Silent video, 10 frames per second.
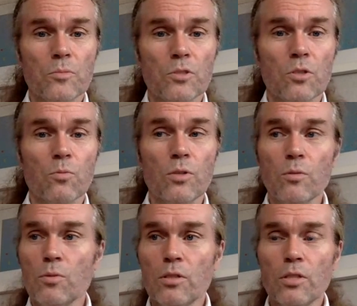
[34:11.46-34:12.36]
So
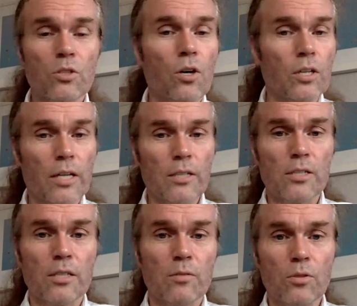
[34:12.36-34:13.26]
it's all
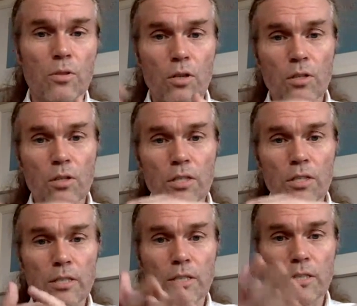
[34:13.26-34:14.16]
energy, and all these
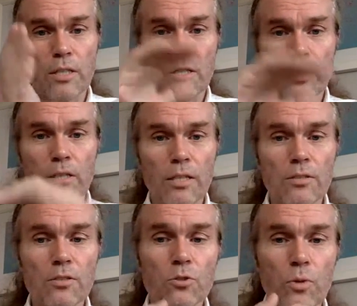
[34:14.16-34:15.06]
energies are
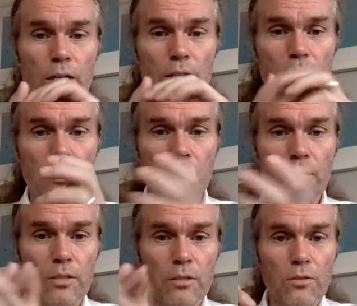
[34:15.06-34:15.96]
intertwined
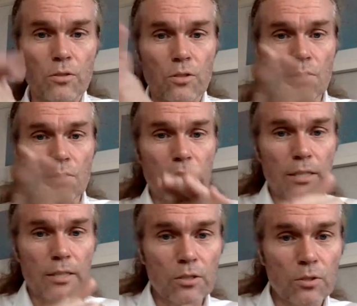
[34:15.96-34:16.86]
and
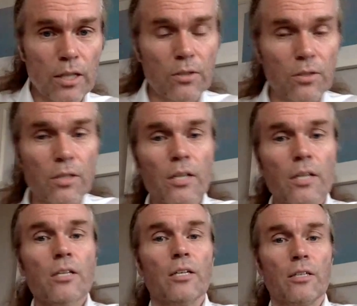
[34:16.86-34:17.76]
linking together.
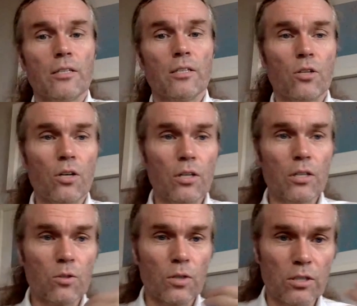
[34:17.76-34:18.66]
And it's all
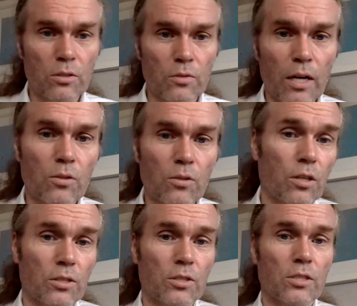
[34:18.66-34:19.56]
a question of our
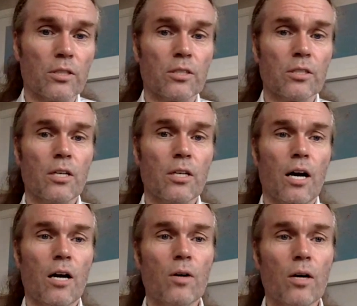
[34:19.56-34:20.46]
consciousness.
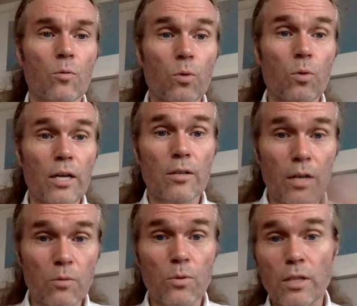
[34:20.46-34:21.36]
How aware
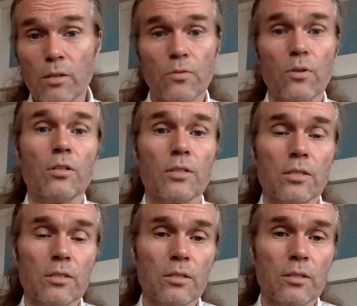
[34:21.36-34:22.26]
are we of all
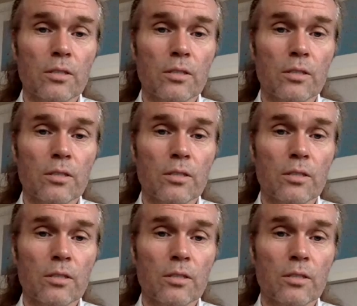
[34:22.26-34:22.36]
this?